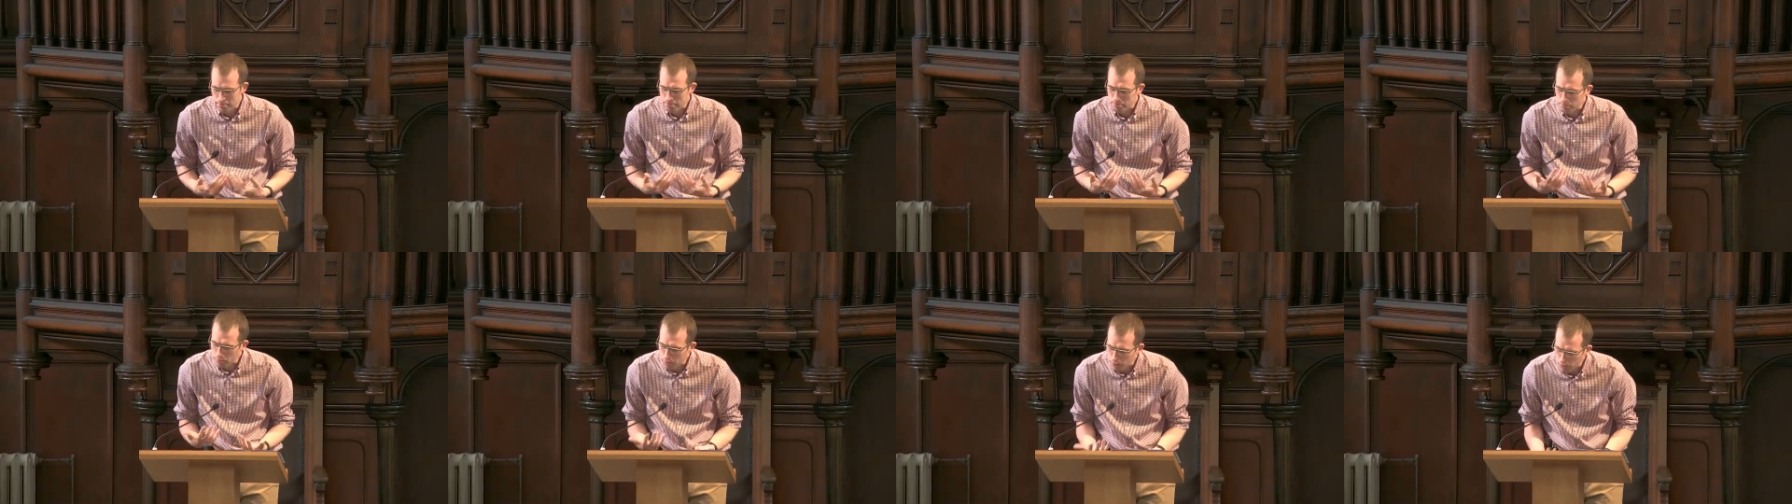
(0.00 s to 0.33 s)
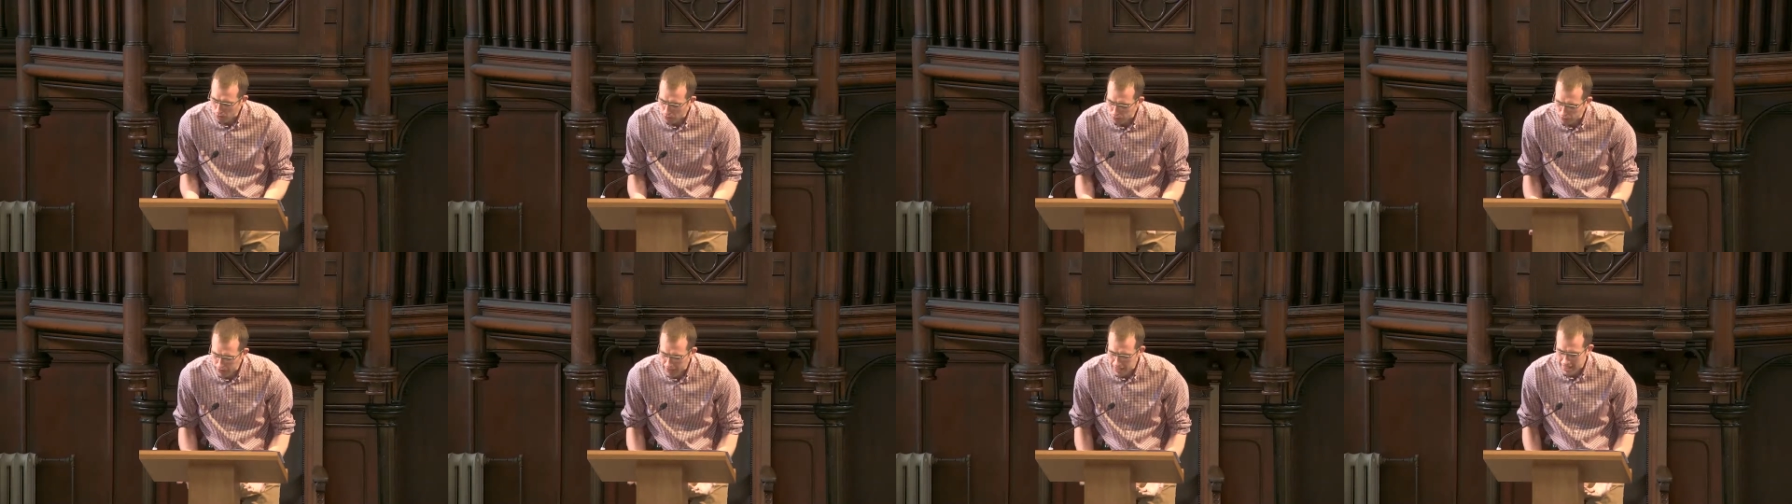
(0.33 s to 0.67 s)
more
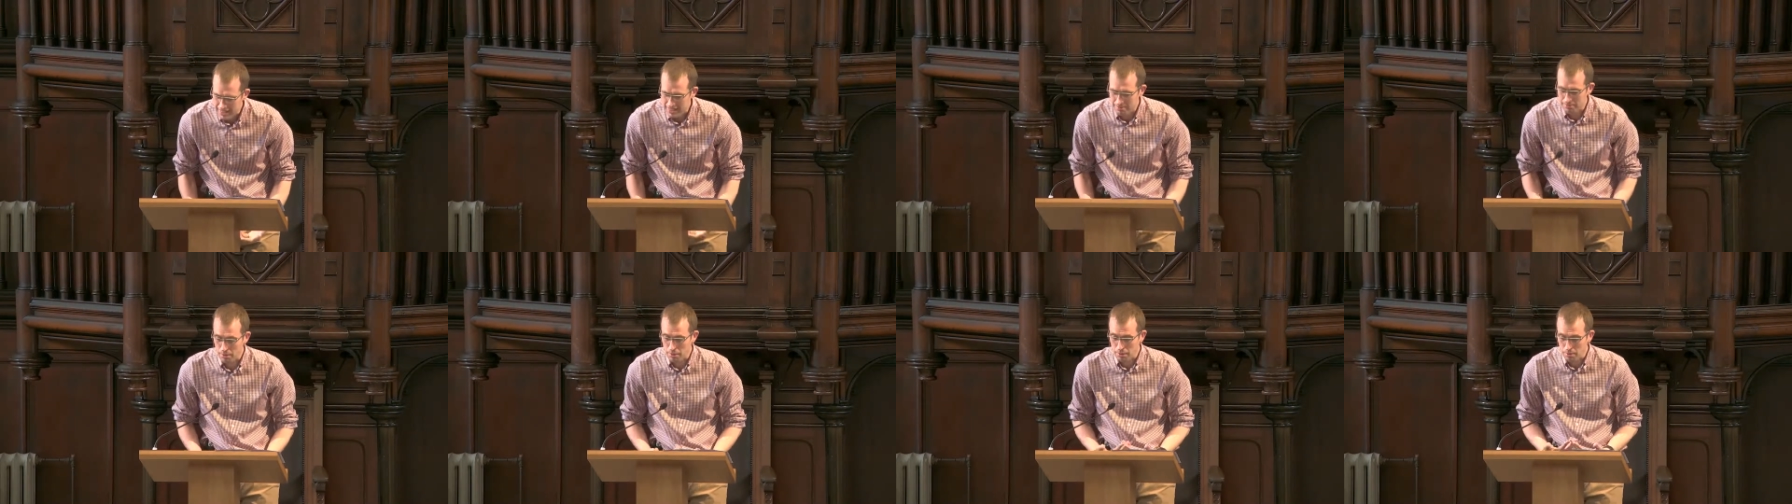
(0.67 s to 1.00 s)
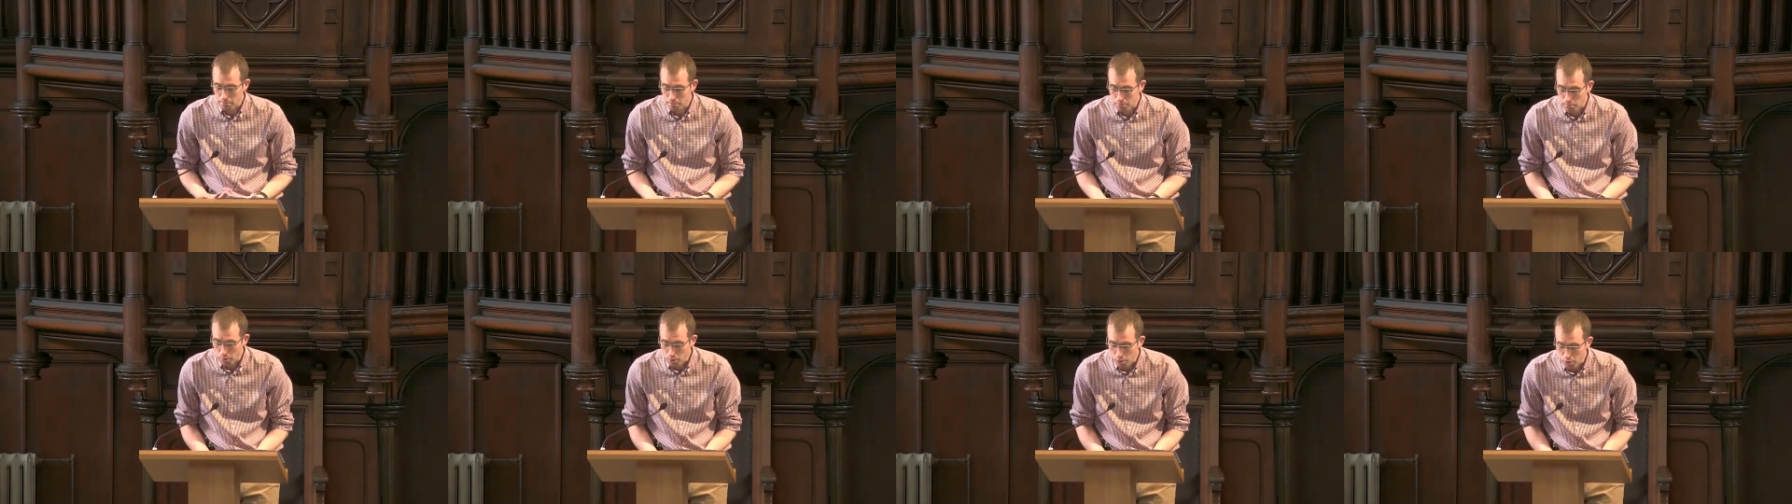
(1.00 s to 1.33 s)
freedom,
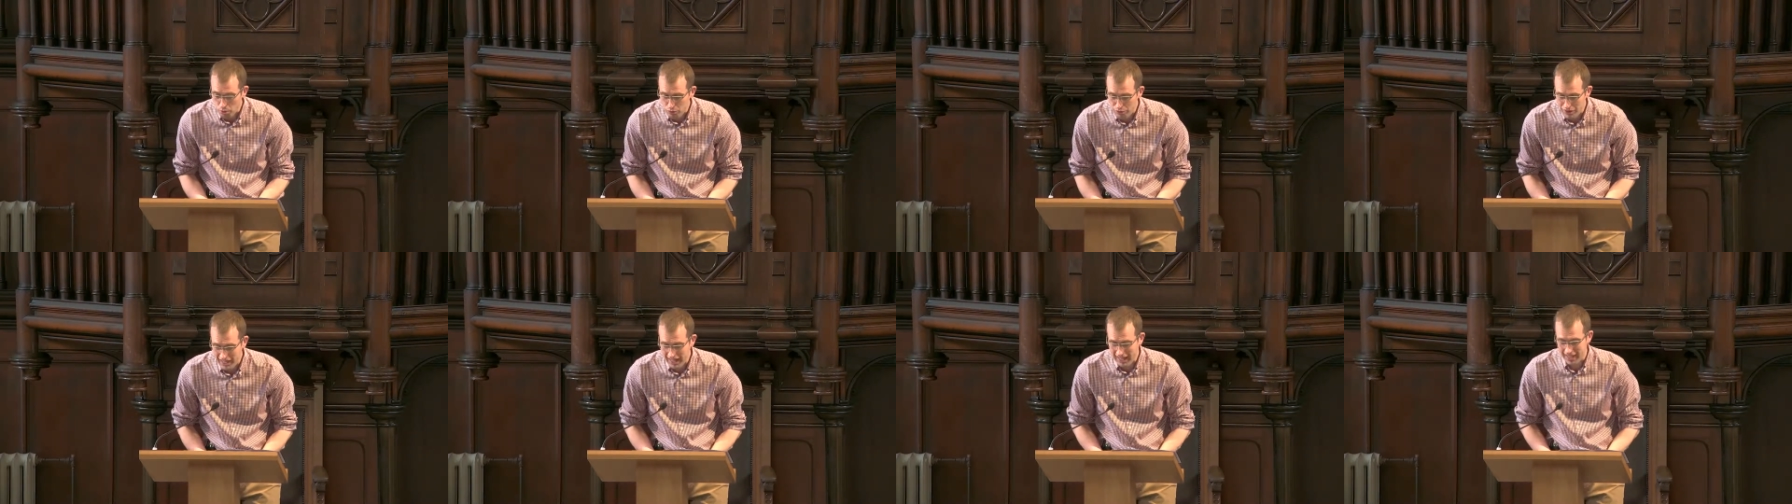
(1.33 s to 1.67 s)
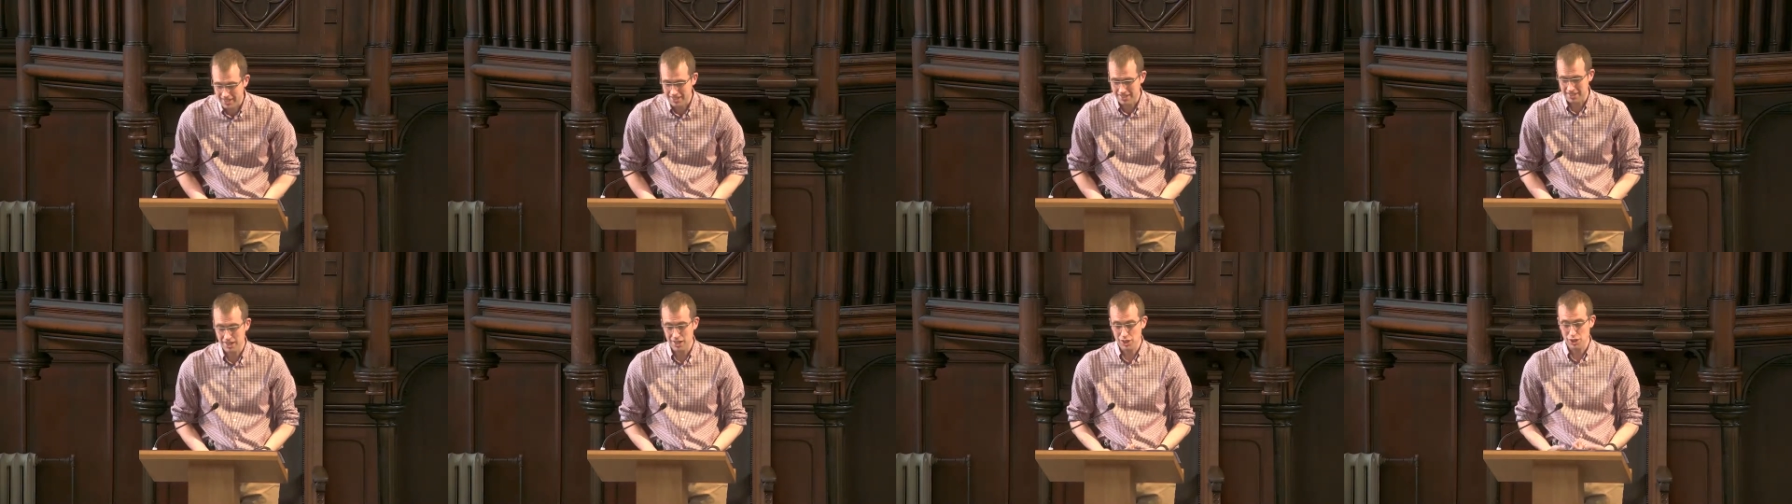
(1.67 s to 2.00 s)
more
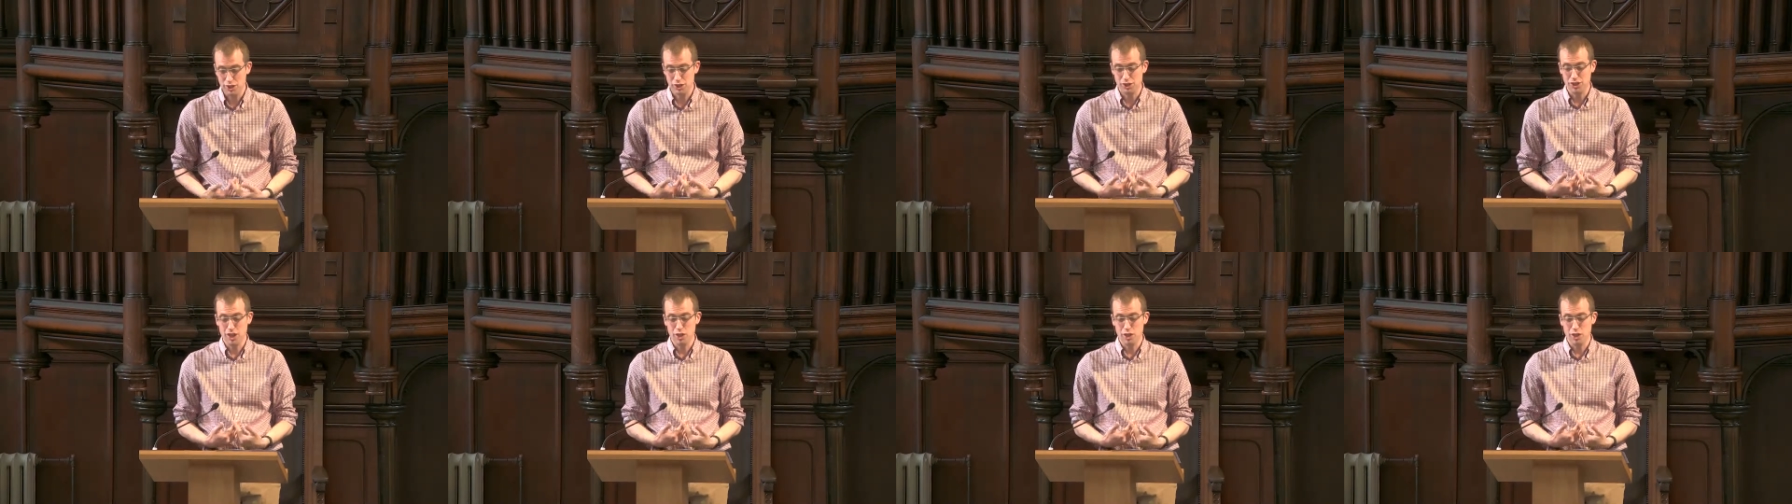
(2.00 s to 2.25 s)
relaxation.